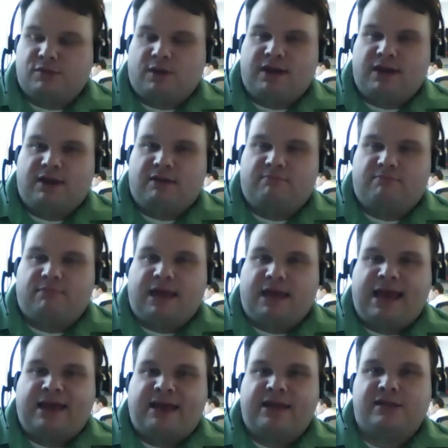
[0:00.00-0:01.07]
a way to
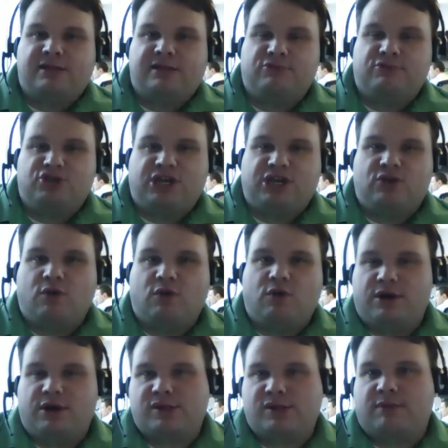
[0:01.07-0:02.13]
hack in some
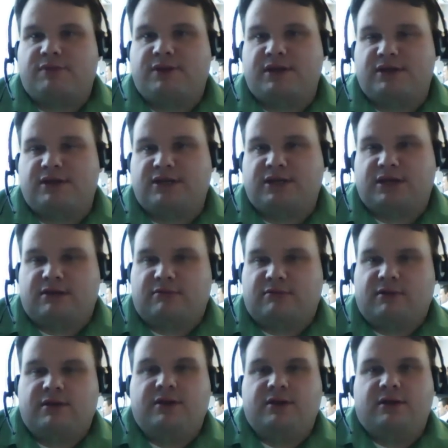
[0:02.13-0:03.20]
jQuery or something to
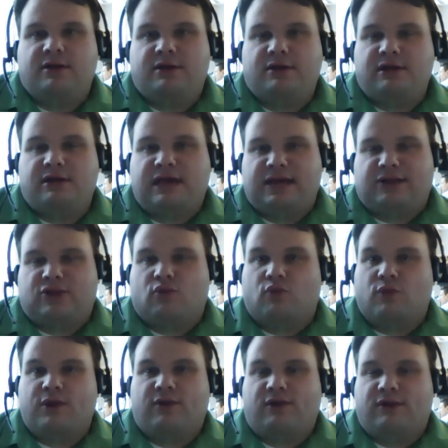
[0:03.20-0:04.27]
get the
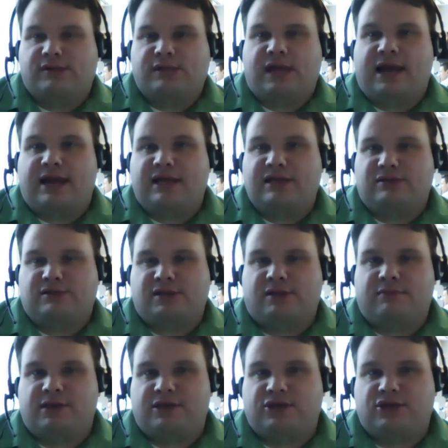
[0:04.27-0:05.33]
real size or
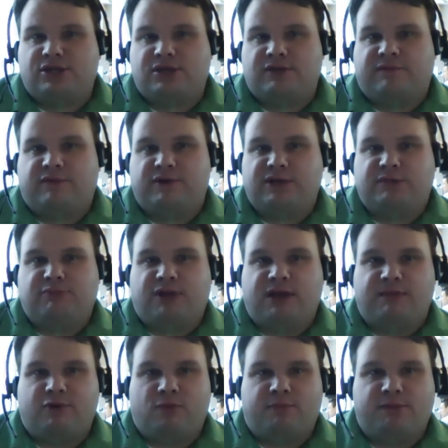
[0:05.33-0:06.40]
something just for
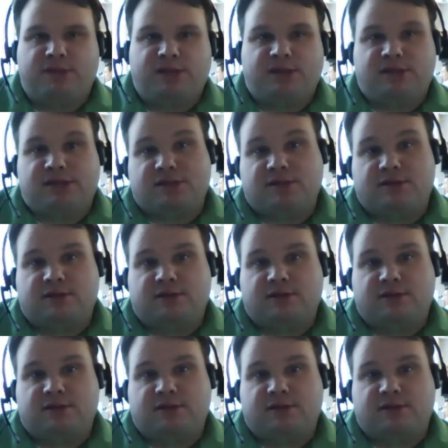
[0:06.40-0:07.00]
display purposes.